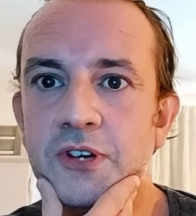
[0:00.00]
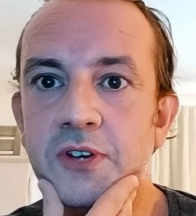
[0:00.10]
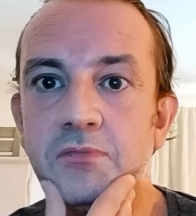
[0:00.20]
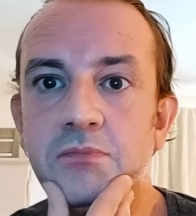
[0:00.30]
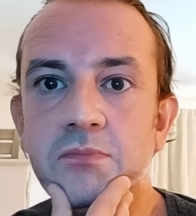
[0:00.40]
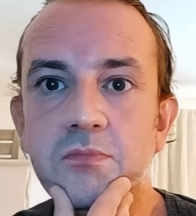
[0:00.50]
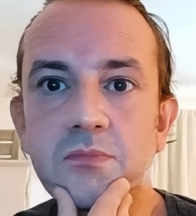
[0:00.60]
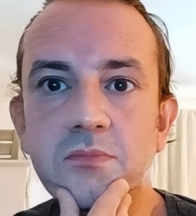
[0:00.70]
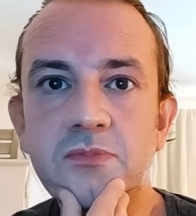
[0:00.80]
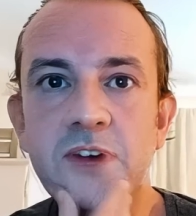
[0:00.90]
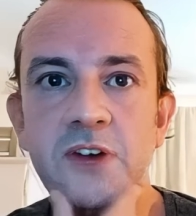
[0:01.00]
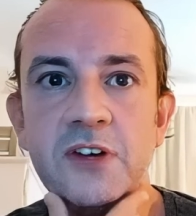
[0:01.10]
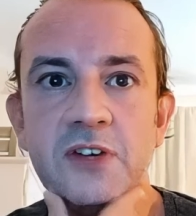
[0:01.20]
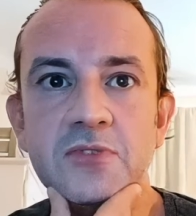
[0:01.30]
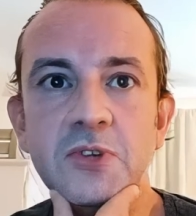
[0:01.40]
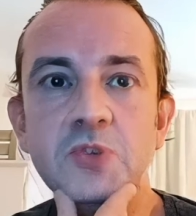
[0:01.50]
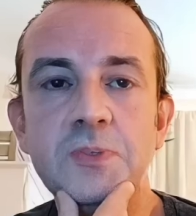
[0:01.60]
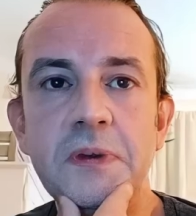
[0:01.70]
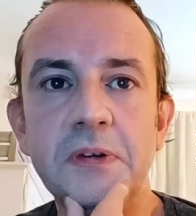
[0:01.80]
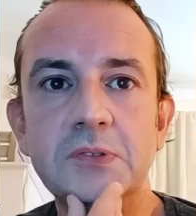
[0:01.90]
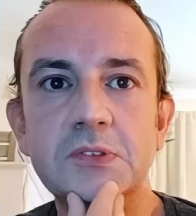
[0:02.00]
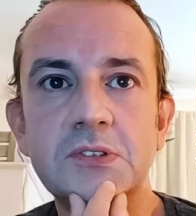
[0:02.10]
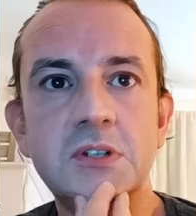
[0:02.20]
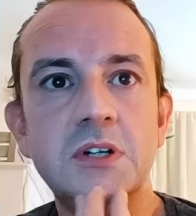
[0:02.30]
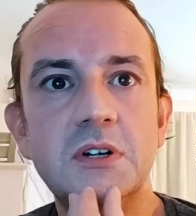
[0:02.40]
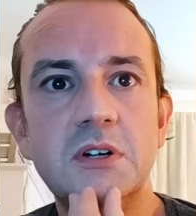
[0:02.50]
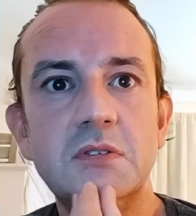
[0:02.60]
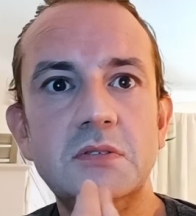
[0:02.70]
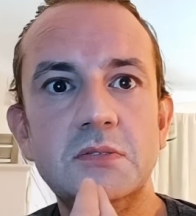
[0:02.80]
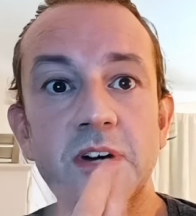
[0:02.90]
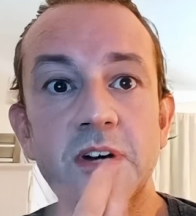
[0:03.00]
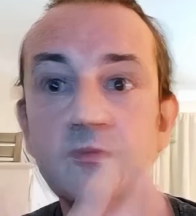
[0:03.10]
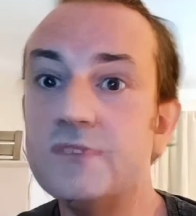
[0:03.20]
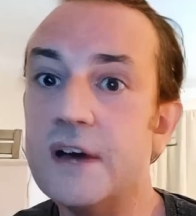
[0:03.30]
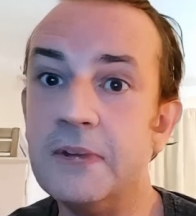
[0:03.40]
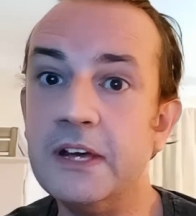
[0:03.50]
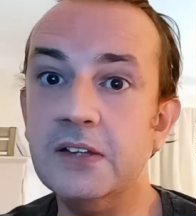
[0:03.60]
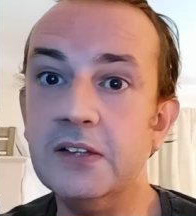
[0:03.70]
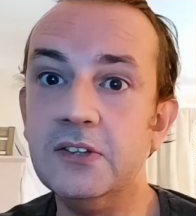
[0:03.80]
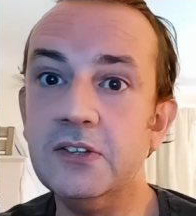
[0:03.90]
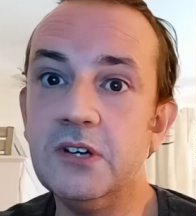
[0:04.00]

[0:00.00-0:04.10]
Um, very confused about uh, my own family and